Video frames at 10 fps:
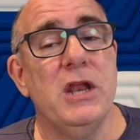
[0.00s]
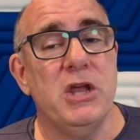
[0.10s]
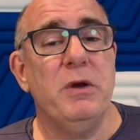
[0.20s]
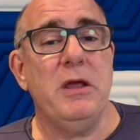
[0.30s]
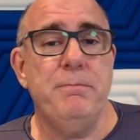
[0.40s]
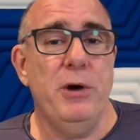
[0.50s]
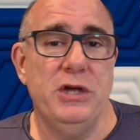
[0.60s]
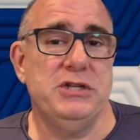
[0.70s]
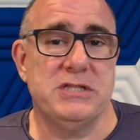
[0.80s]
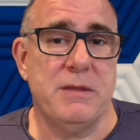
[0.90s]
Now when I
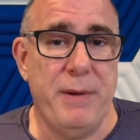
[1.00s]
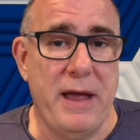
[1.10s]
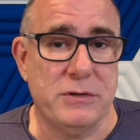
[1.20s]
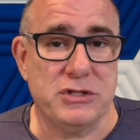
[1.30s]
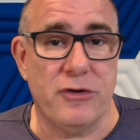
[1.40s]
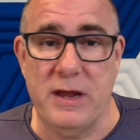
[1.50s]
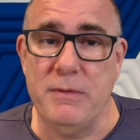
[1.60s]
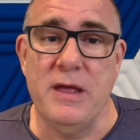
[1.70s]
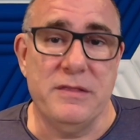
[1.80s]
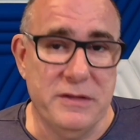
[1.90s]
purchased the power
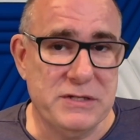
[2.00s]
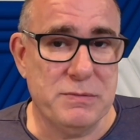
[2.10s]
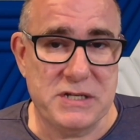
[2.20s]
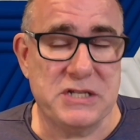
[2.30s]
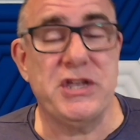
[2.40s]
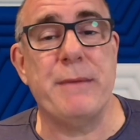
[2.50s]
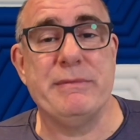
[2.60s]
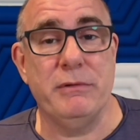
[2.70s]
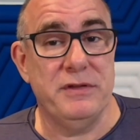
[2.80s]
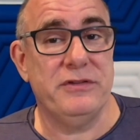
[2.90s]
stream, this was
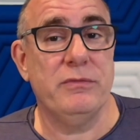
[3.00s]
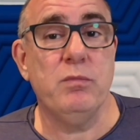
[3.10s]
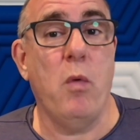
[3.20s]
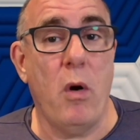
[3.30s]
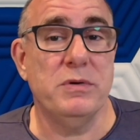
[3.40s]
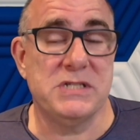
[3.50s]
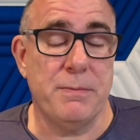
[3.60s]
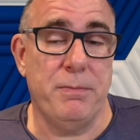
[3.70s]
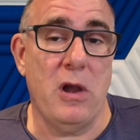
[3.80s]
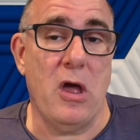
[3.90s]
acceptable and this is what was
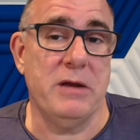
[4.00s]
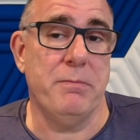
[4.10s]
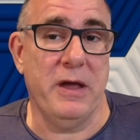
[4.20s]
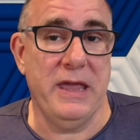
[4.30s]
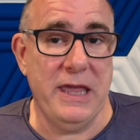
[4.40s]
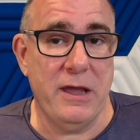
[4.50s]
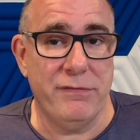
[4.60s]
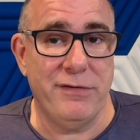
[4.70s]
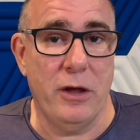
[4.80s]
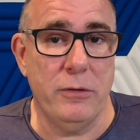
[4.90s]
supplied by
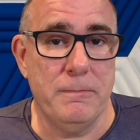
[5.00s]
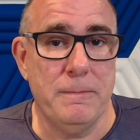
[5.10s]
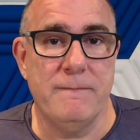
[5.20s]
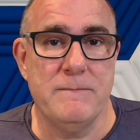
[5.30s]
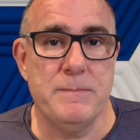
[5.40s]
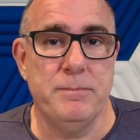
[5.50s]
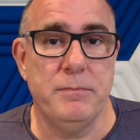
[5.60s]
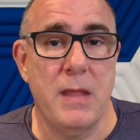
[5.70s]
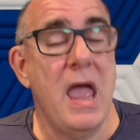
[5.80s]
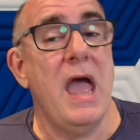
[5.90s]
EcoFlow.
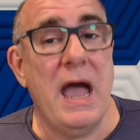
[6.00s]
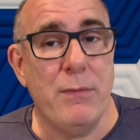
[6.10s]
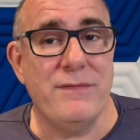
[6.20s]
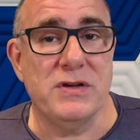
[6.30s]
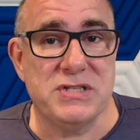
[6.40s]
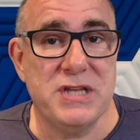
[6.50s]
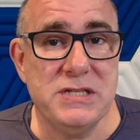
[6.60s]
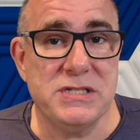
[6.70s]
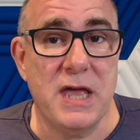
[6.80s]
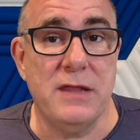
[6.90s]
However,
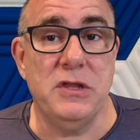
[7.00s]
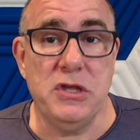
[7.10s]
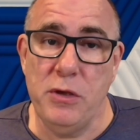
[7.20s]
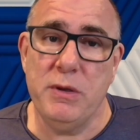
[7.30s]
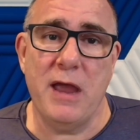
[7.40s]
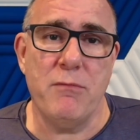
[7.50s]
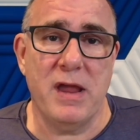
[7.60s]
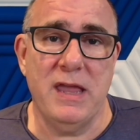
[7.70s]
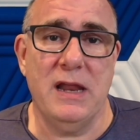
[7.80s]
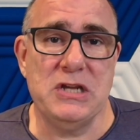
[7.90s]
since then, the U K
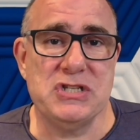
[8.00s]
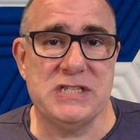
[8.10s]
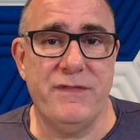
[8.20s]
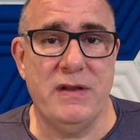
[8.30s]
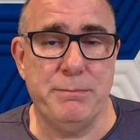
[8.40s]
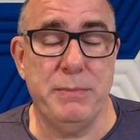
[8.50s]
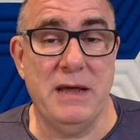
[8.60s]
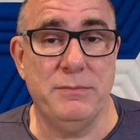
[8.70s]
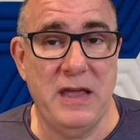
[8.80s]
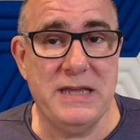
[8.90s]
regulations have been
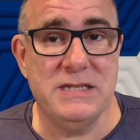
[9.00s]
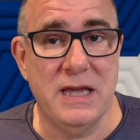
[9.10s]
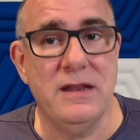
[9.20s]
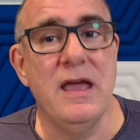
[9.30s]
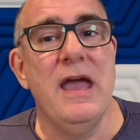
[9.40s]
updated.